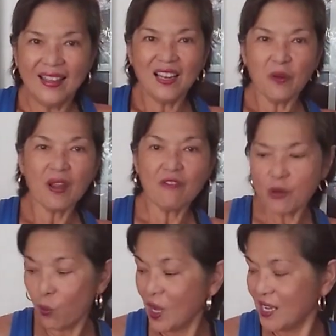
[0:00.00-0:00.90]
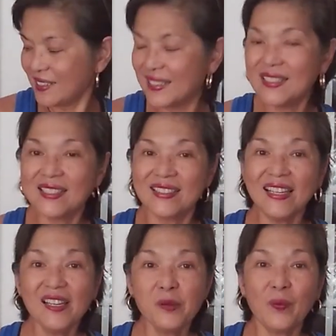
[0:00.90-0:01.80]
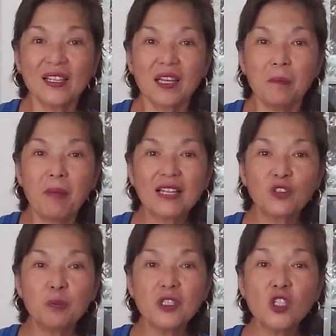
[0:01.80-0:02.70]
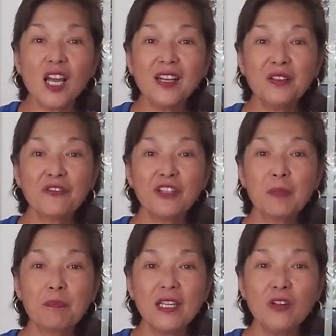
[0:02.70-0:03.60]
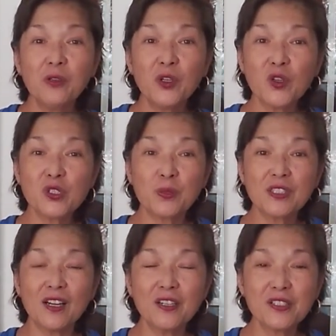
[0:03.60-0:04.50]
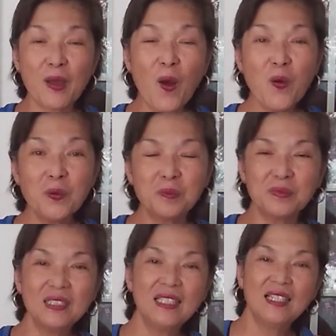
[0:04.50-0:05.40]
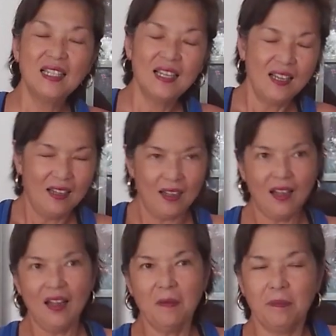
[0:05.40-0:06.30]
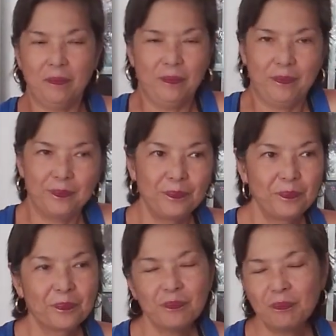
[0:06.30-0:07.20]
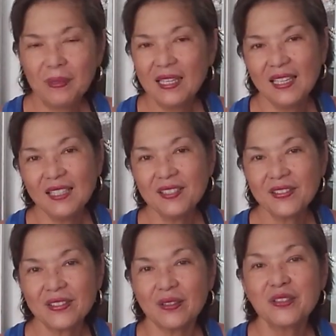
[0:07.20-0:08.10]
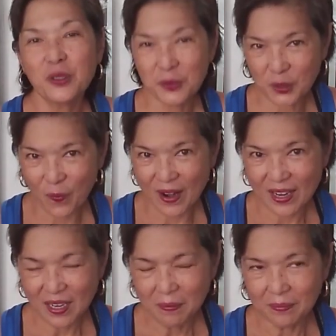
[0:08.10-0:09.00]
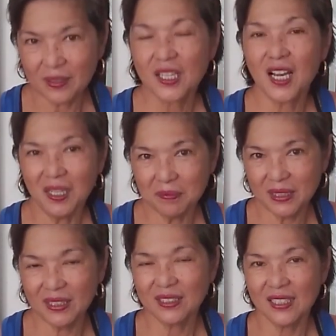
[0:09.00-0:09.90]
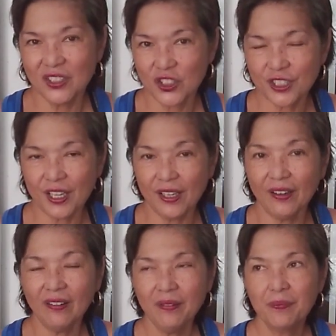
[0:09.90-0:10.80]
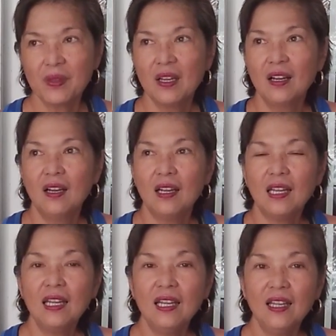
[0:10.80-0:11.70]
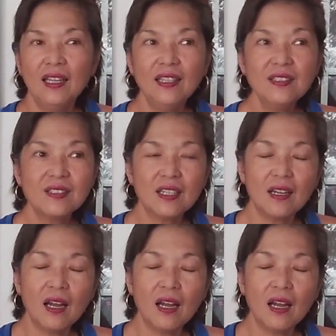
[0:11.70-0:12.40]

Hello everyone, this is Dane. Welcome back to my channel, Filipino Nurse Retires Home. Um, please subscribe, comment, and share. And